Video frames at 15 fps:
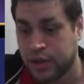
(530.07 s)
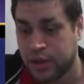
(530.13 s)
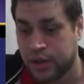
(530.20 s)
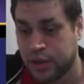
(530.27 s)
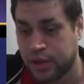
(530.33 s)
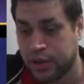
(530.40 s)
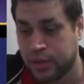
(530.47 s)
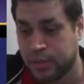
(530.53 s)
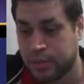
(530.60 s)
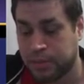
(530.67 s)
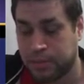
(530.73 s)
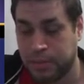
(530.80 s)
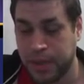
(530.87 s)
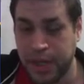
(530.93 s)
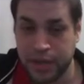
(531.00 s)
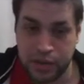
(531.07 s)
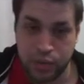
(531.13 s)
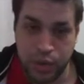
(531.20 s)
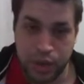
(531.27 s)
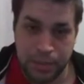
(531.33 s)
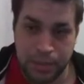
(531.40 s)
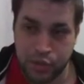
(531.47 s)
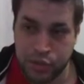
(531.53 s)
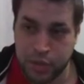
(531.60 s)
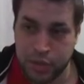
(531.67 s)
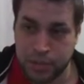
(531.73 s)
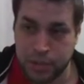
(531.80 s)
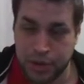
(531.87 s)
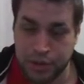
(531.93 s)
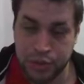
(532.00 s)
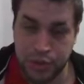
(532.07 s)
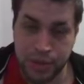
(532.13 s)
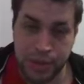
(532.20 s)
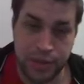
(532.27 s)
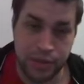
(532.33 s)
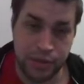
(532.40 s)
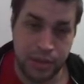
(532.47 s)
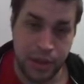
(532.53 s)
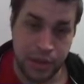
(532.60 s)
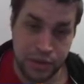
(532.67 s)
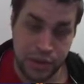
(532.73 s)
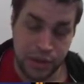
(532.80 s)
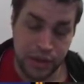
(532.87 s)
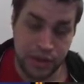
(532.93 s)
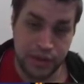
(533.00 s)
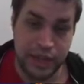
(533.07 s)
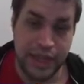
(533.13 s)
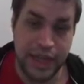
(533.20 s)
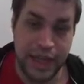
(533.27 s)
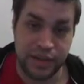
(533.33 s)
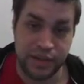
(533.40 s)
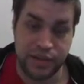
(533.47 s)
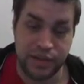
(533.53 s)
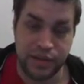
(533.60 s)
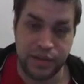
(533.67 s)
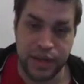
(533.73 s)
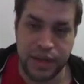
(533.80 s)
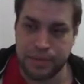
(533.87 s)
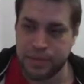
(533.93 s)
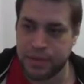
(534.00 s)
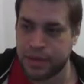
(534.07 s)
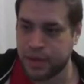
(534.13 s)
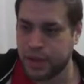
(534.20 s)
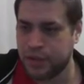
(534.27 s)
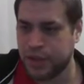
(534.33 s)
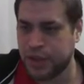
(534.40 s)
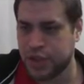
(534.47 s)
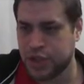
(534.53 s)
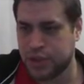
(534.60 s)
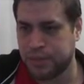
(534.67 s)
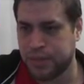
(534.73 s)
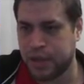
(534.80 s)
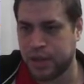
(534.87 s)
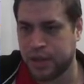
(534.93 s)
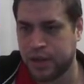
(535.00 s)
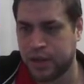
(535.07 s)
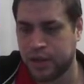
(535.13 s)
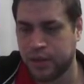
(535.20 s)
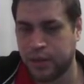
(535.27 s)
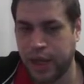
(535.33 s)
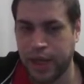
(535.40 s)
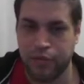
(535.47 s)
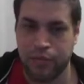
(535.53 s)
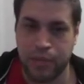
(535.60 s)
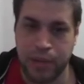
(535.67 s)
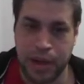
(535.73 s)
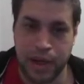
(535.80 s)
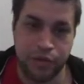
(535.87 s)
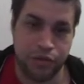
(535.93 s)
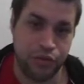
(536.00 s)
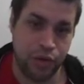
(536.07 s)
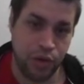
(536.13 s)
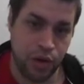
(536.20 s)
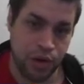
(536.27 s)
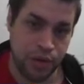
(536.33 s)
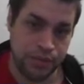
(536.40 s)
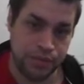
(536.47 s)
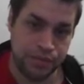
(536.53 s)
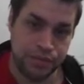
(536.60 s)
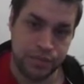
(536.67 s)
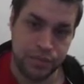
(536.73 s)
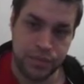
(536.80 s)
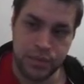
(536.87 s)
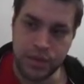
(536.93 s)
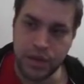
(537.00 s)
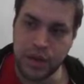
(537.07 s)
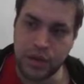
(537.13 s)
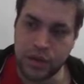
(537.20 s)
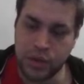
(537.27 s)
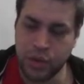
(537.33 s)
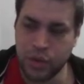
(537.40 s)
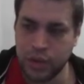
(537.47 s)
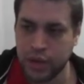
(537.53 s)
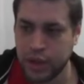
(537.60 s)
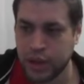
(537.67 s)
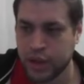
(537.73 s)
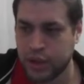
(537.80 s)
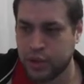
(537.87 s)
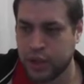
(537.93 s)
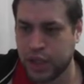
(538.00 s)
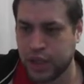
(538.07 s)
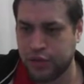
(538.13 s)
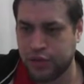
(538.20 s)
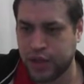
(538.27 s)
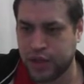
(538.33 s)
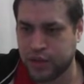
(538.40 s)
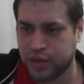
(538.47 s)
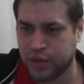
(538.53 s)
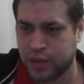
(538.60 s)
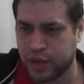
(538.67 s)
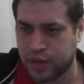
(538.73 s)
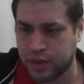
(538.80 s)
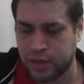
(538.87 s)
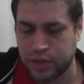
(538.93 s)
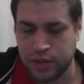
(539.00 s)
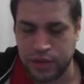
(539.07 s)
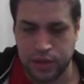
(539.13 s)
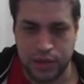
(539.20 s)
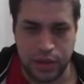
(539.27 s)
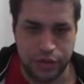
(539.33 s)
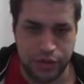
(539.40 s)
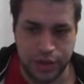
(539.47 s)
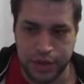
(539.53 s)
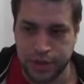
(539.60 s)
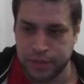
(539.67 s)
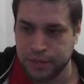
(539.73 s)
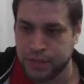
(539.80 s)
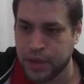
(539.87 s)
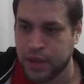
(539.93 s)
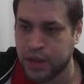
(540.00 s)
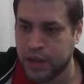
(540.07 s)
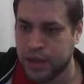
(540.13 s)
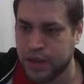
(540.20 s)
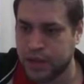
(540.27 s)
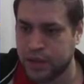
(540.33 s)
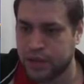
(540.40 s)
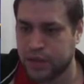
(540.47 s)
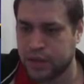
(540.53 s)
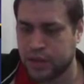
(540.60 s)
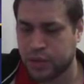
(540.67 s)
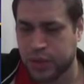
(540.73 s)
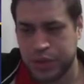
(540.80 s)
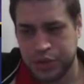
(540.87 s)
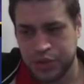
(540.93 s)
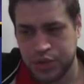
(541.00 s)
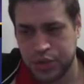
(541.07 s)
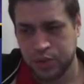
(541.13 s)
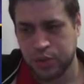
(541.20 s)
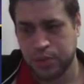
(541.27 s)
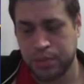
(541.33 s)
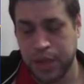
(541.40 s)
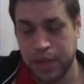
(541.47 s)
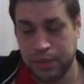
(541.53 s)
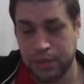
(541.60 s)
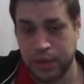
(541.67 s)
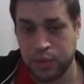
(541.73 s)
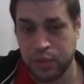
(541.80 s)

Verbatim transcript: um, best weapons with Mark III because Mark III is the last step. Even in Japan, they don't have Mark IV, so you can invest on this safely. And then this integration giro may be